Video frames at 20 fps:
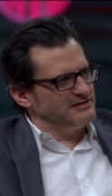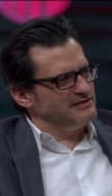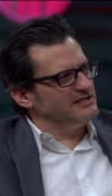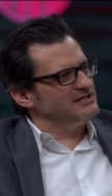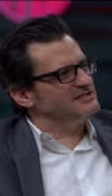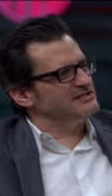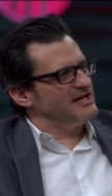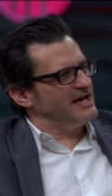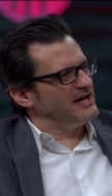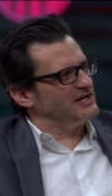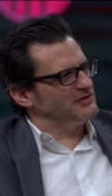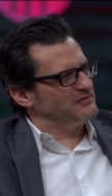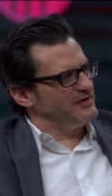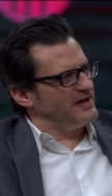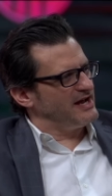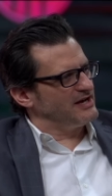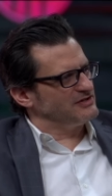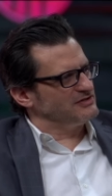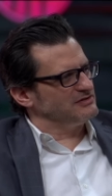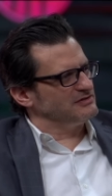
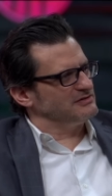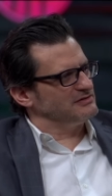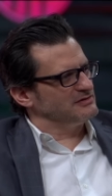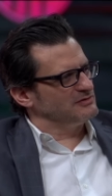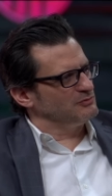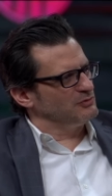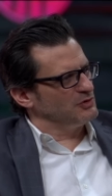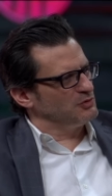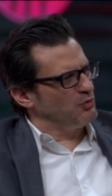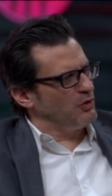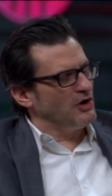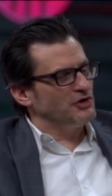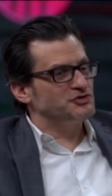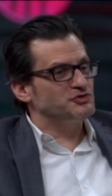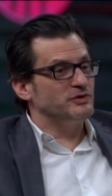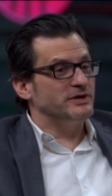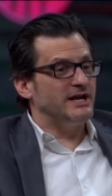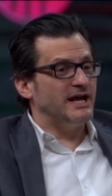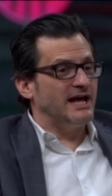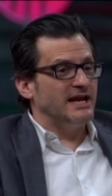dissatisfaction with Wall Street.